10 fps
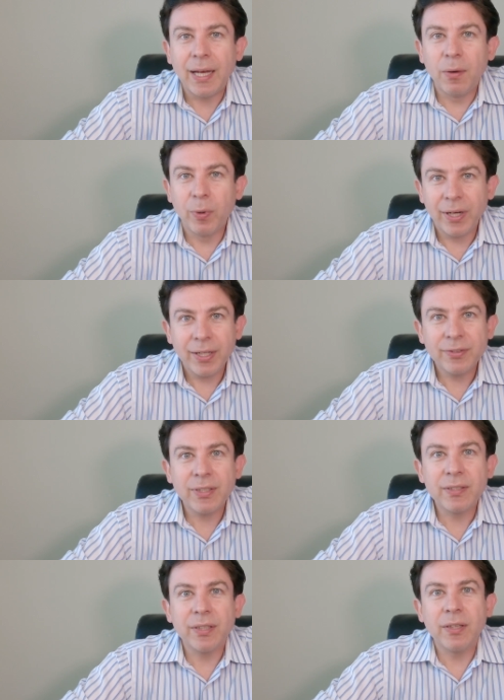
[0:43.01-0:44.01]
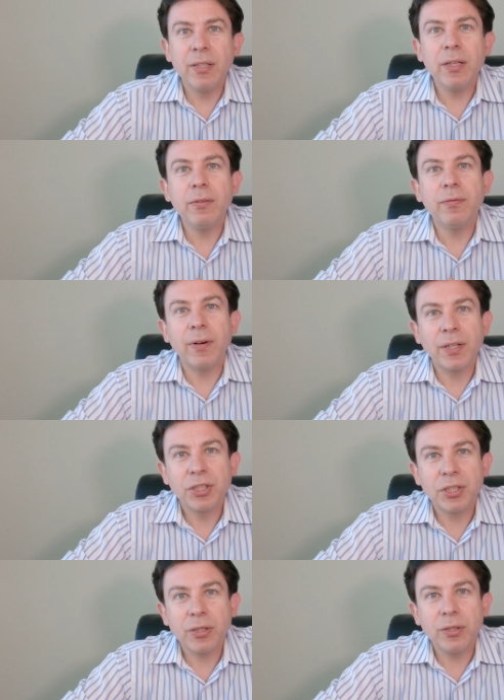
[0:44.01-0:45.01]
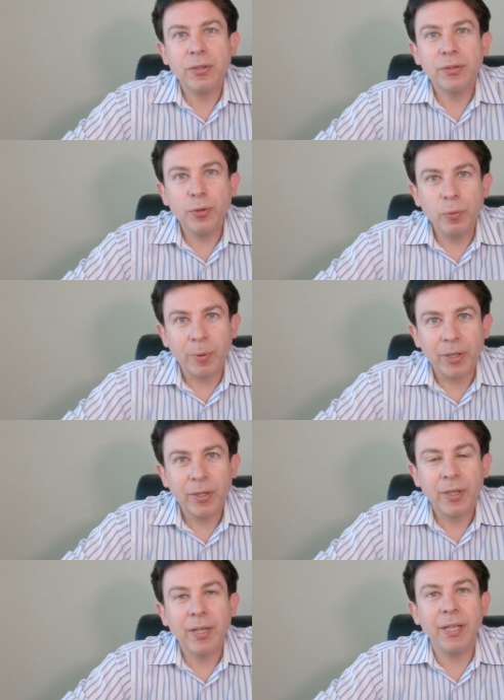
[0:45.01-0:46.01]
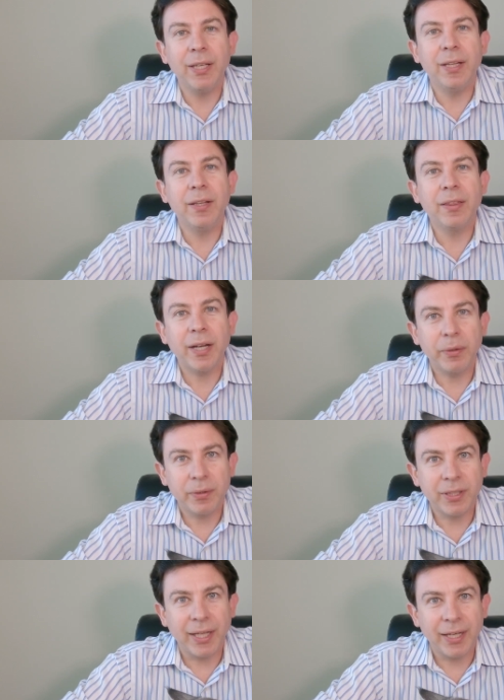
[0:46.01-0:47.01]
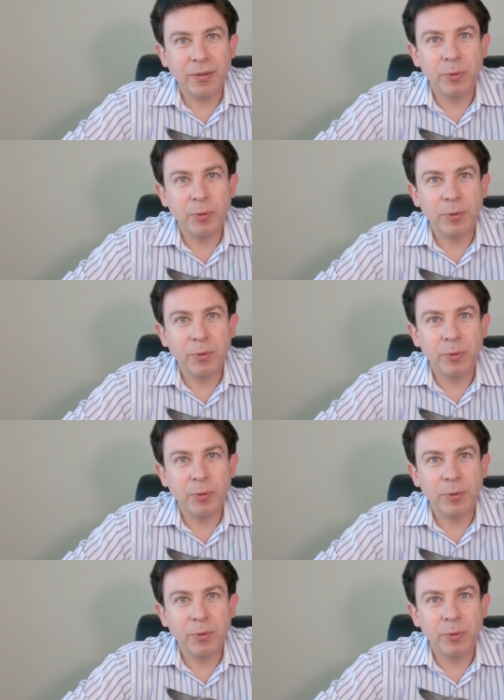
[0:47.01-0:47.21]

What it is is a little functional tumor in the thyroid gland,